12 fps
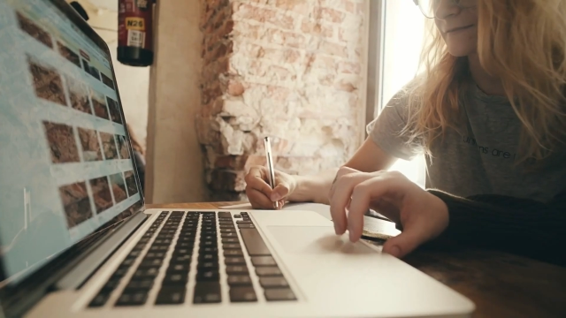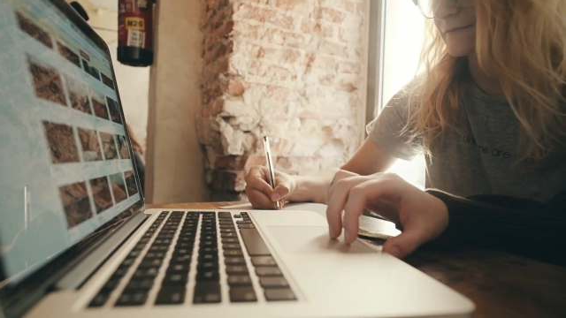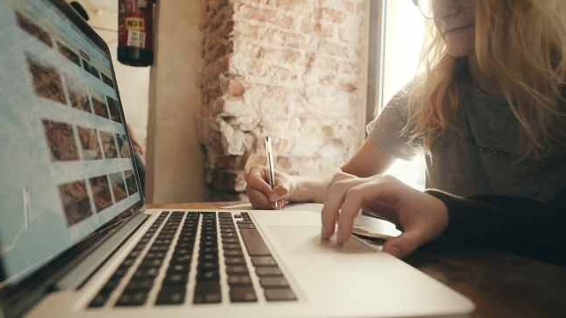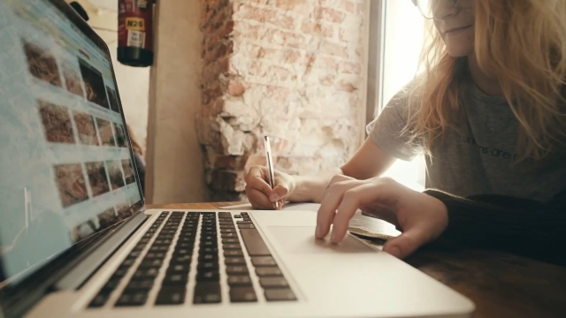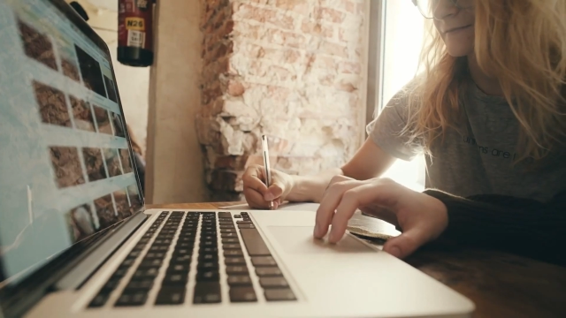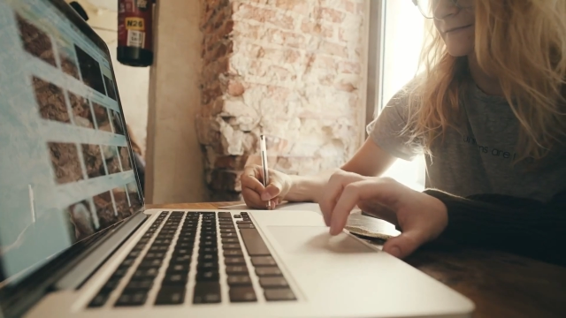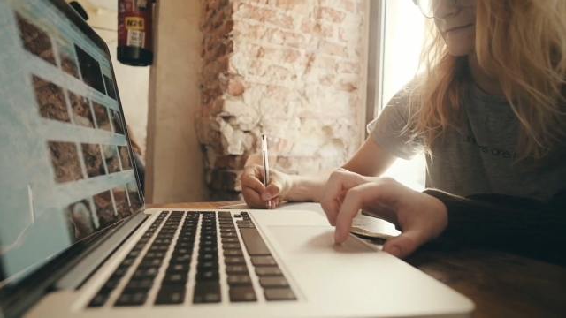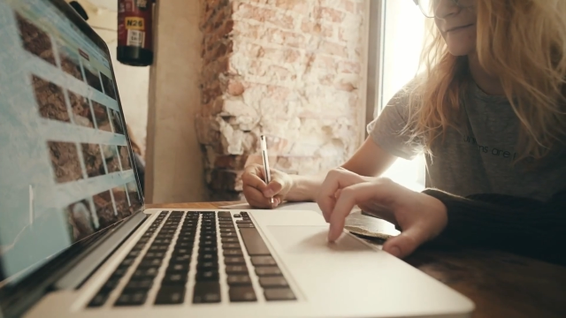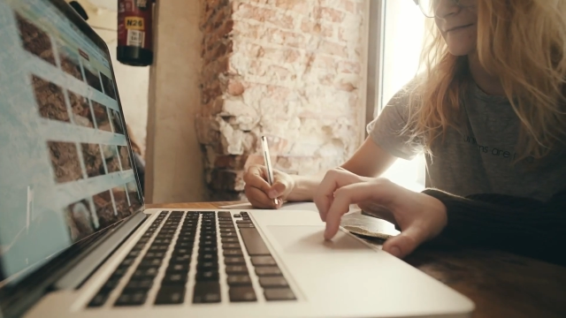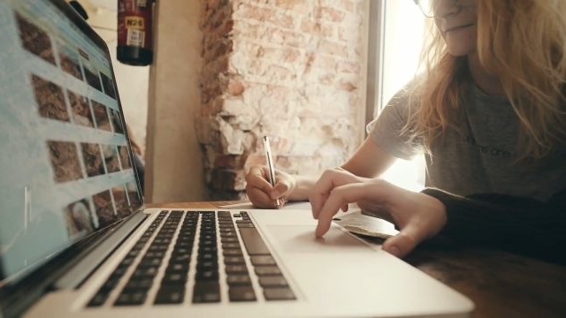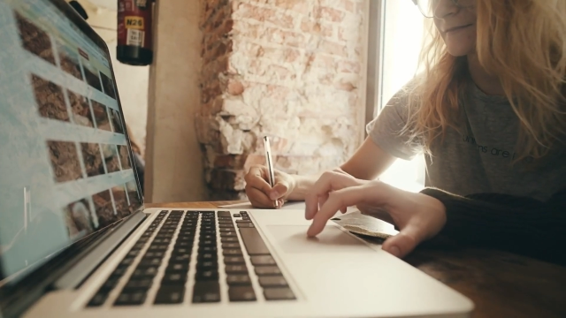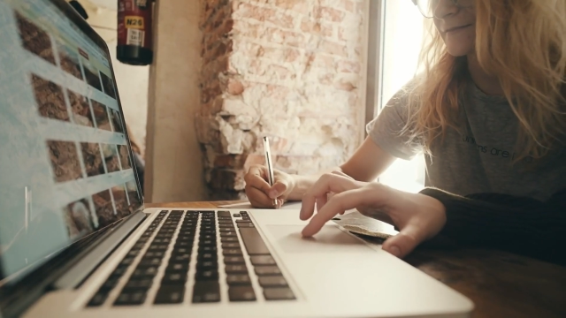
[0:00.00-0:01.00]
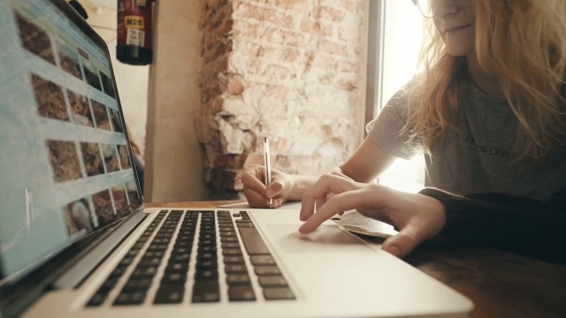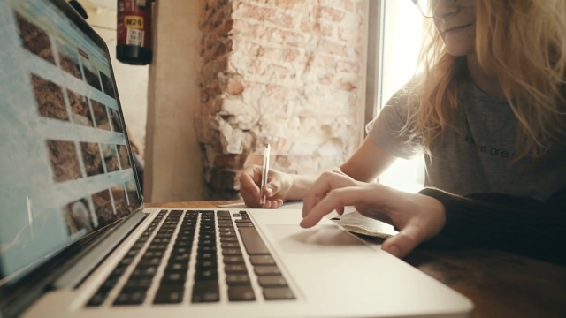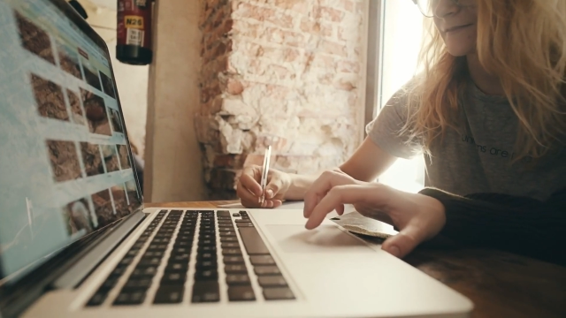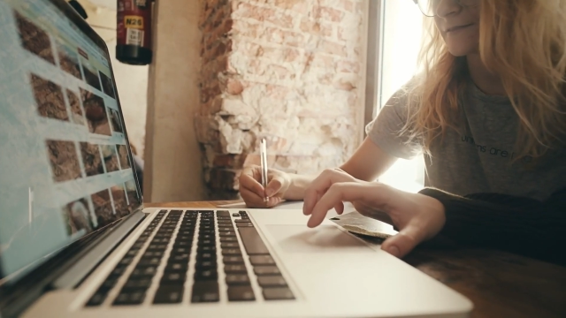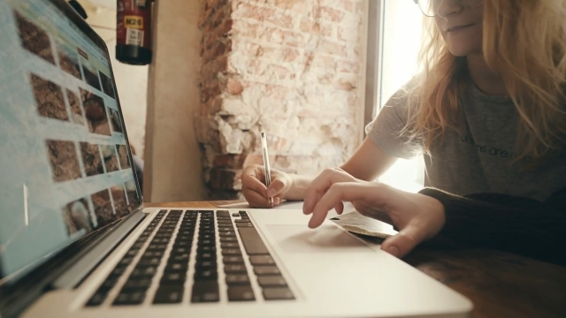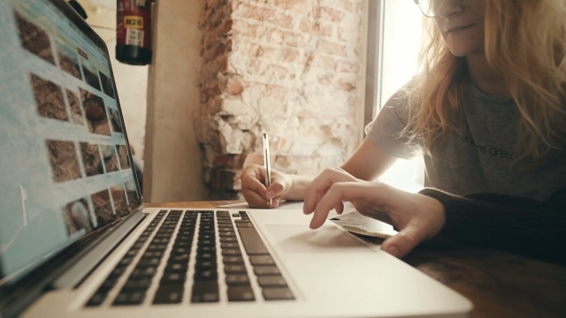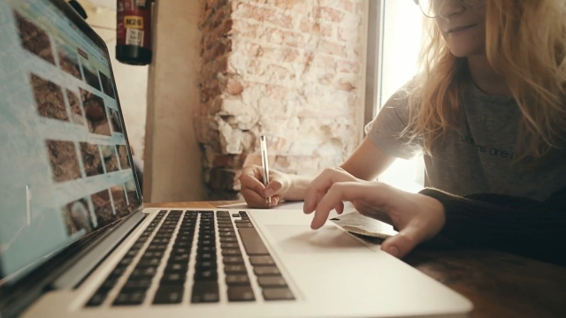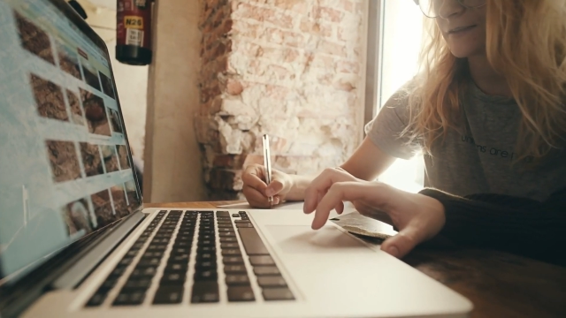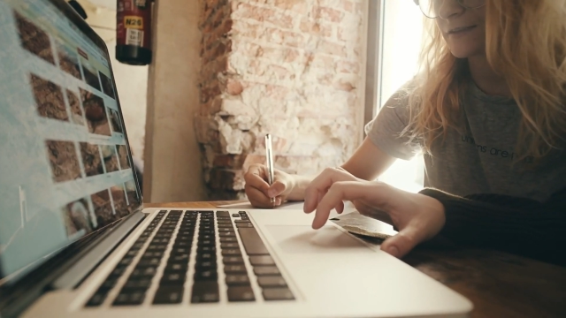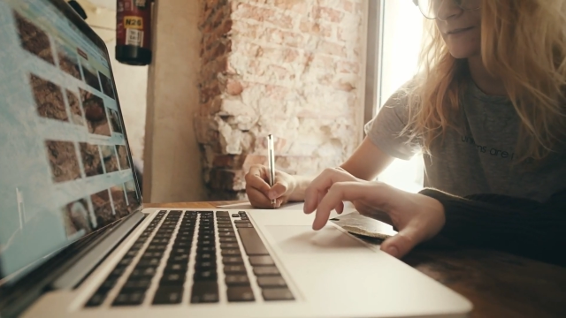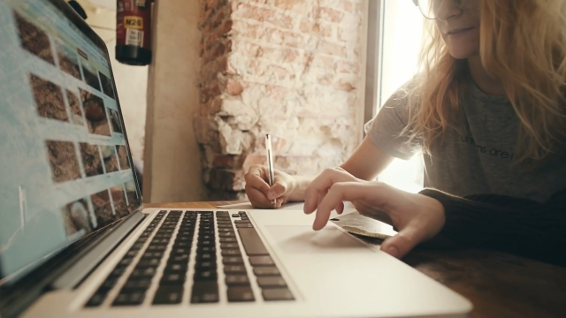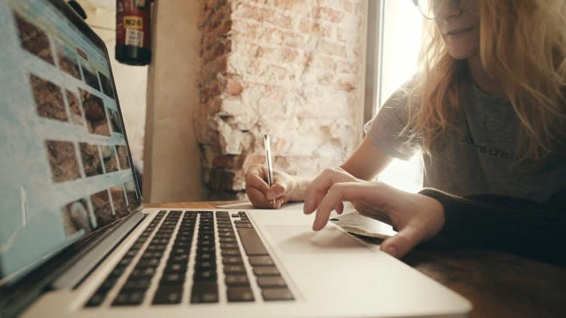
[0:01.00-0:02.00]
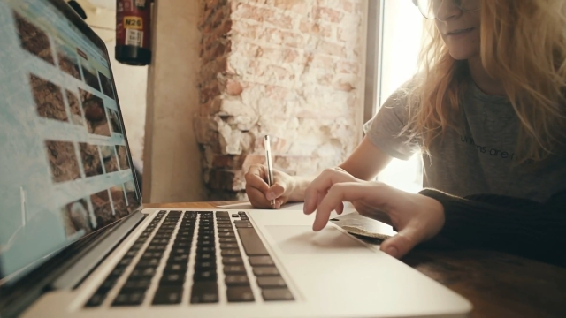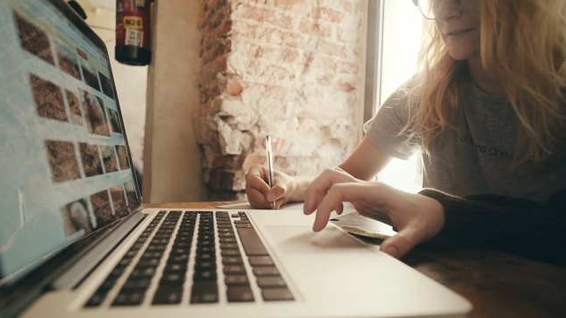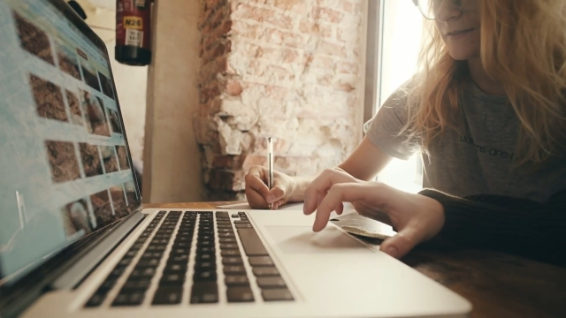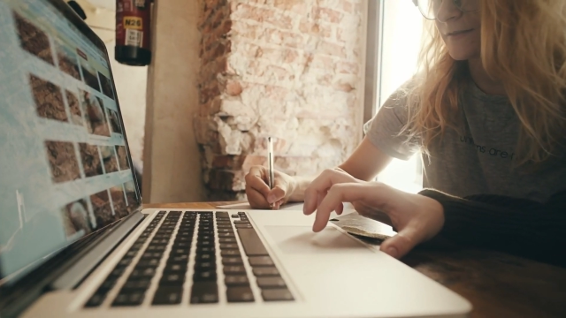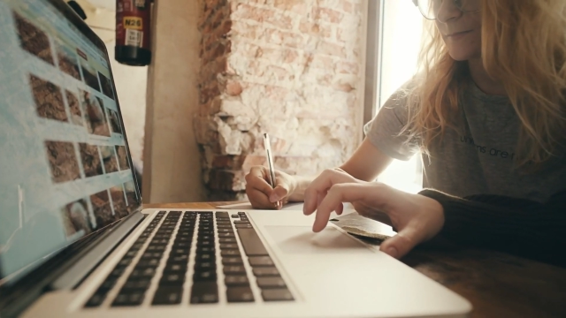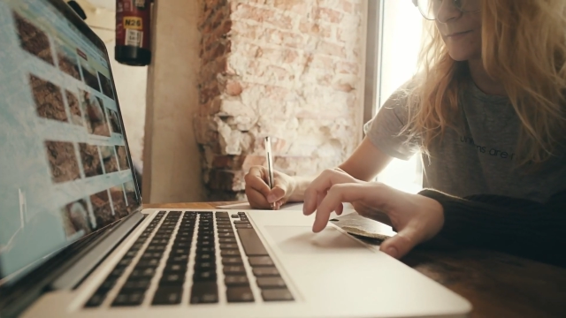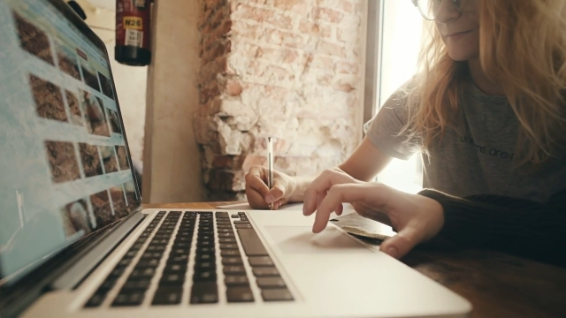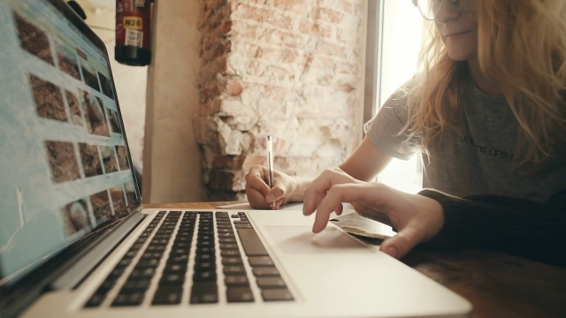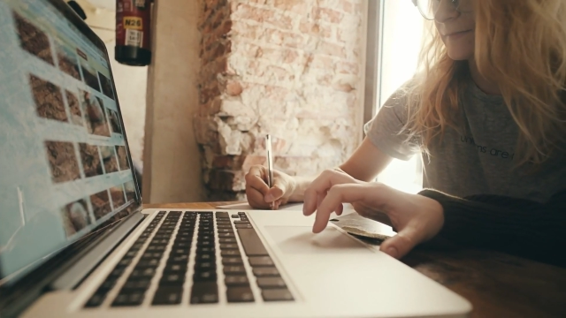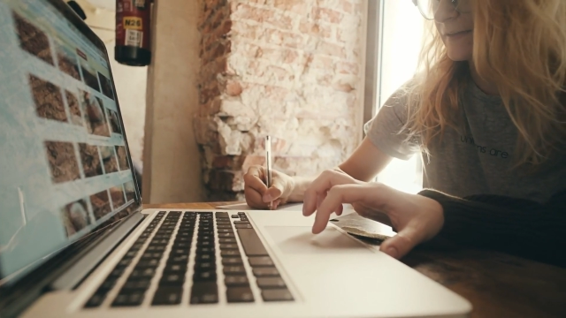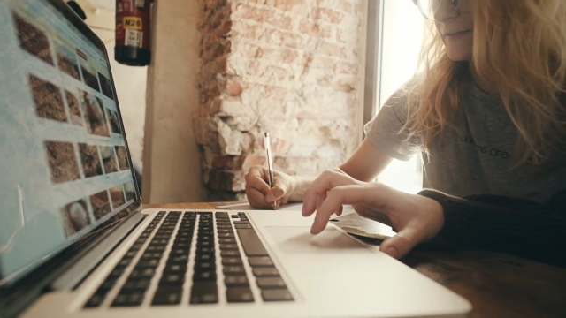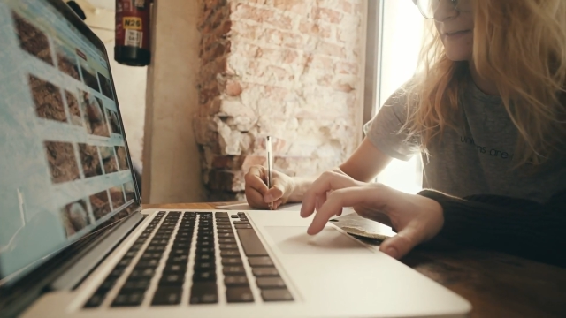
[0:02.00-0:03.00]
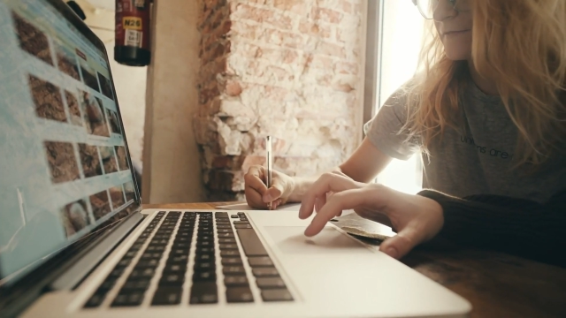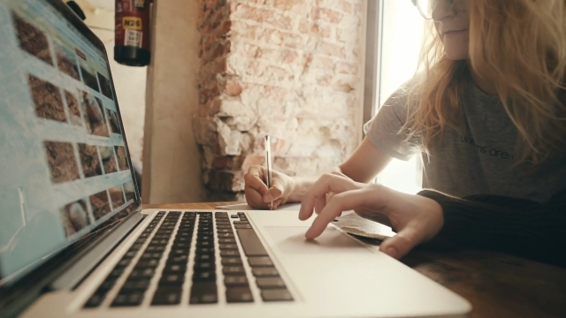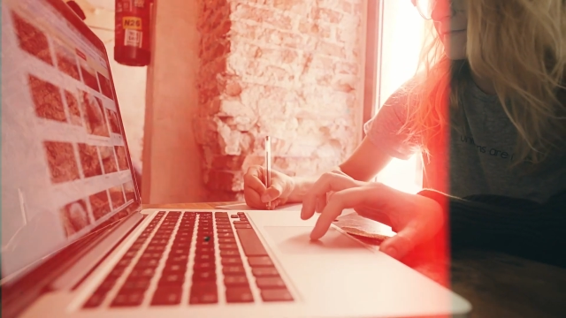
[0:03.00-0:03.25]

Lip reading: Nobody's mouth can be seen.